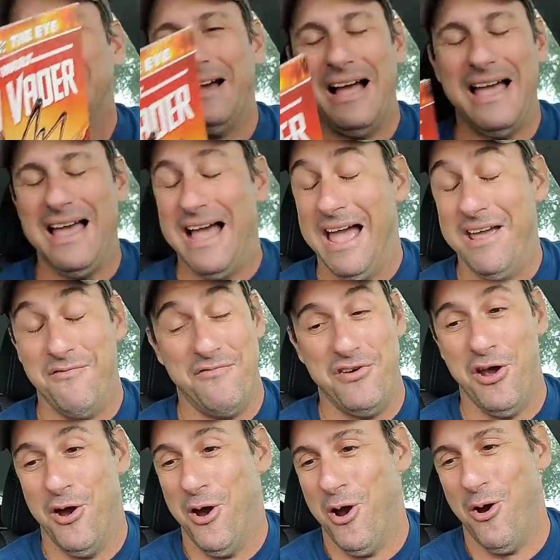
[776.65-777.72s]
I
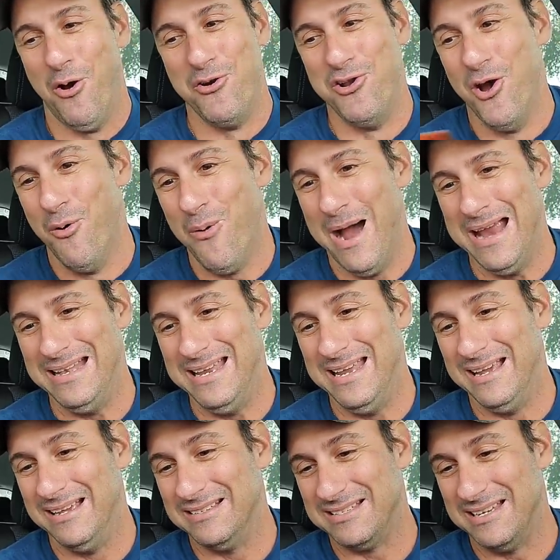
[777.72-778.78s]
have no
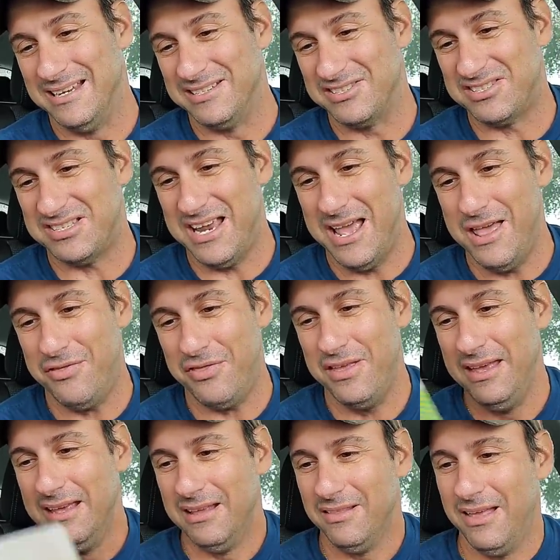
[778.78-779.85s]
idea. Is it a Sith?
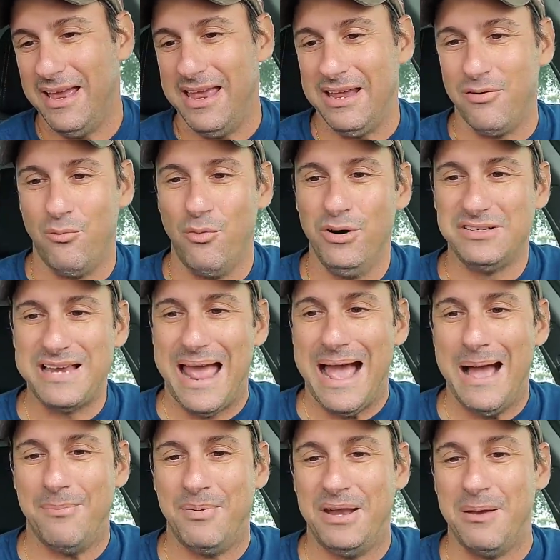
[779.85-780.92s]
Like, what's
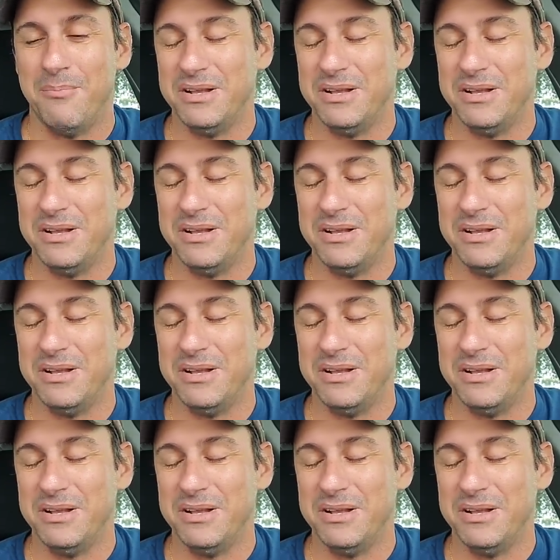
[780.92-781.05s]
happening?